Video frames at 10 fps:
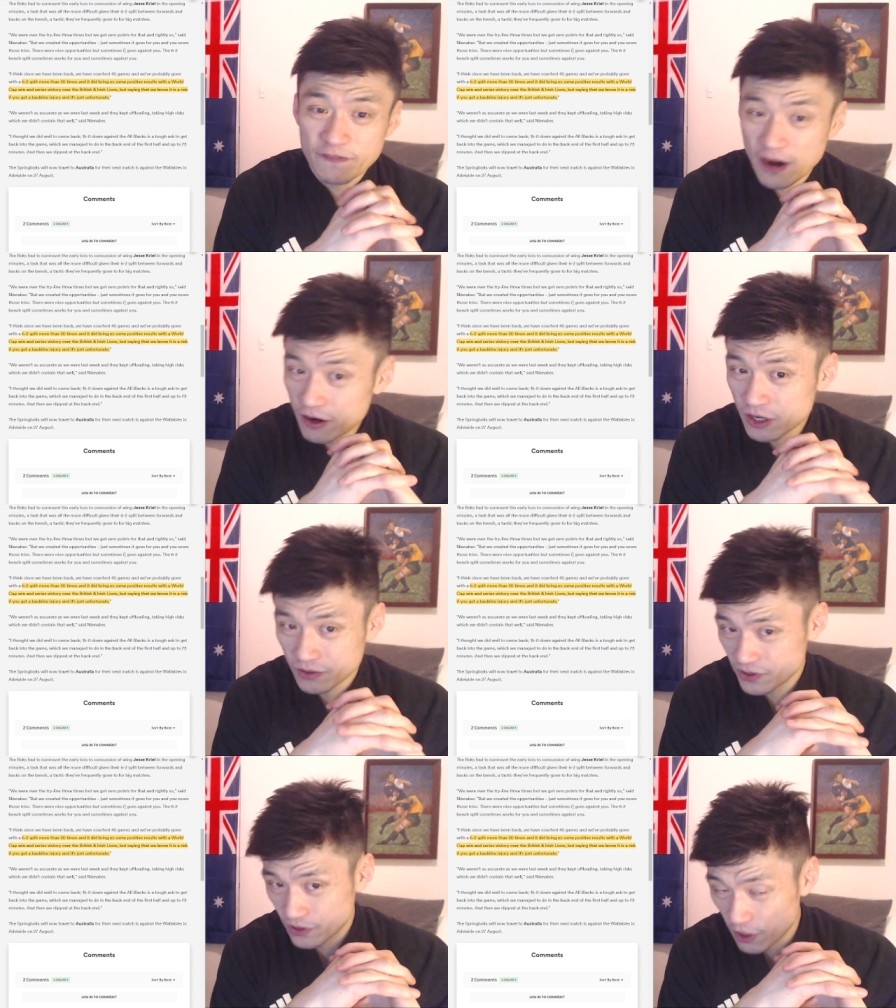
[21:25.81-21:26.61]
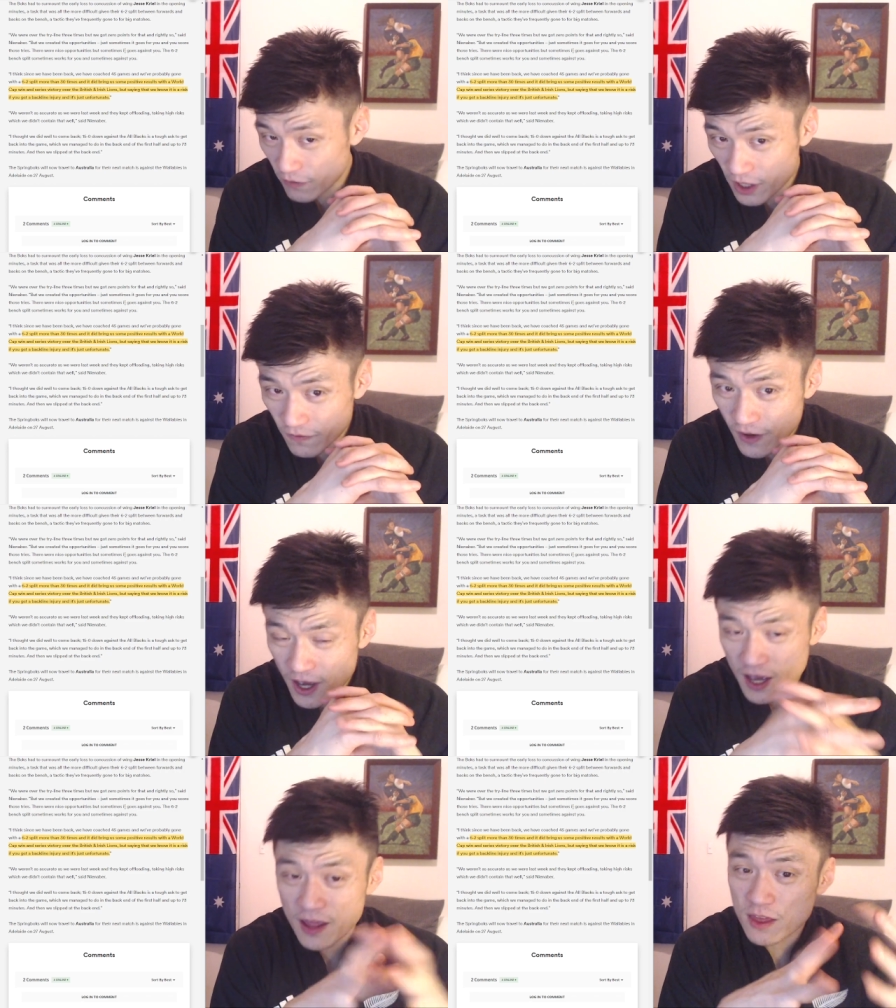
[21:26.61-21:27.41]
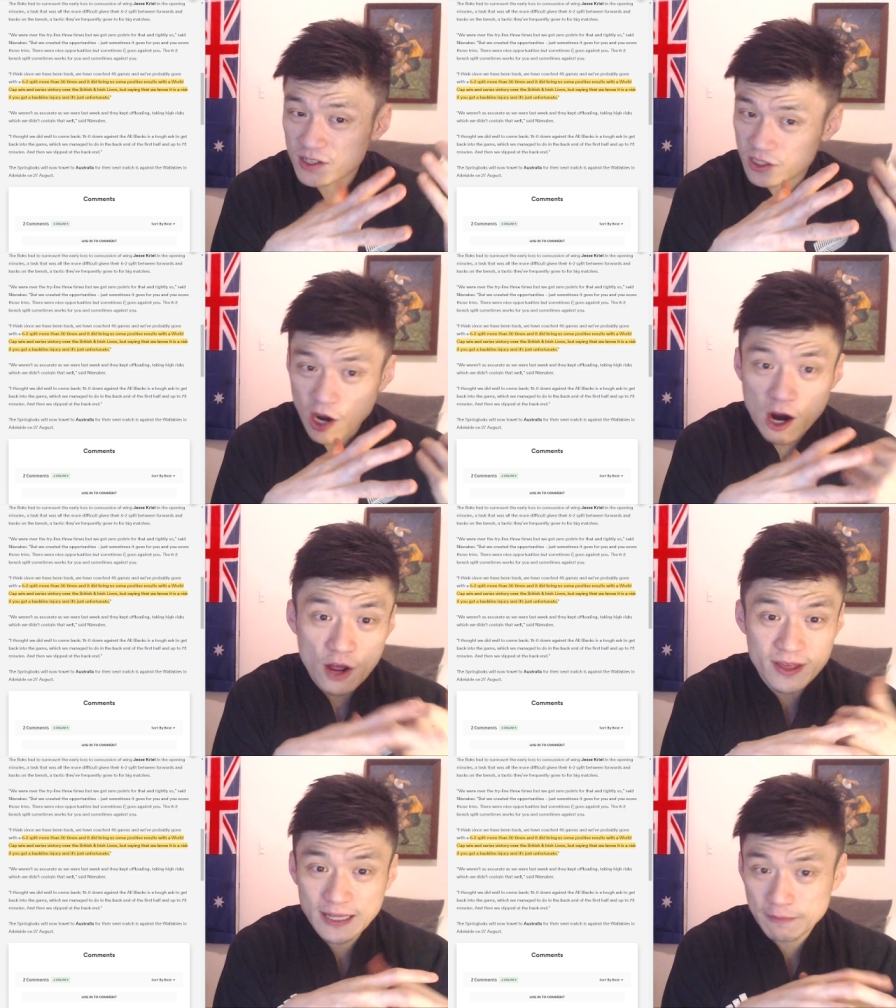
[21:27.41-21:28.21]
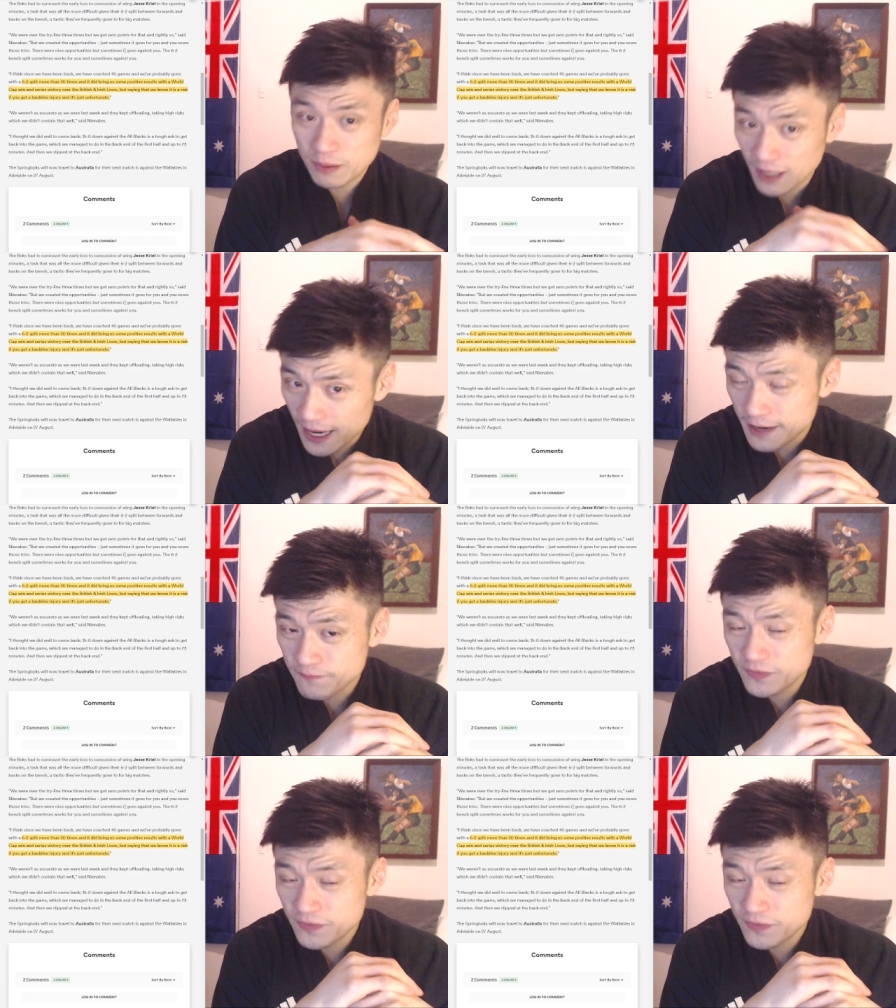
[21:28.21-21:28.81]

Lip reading: very conservative in the style that they play.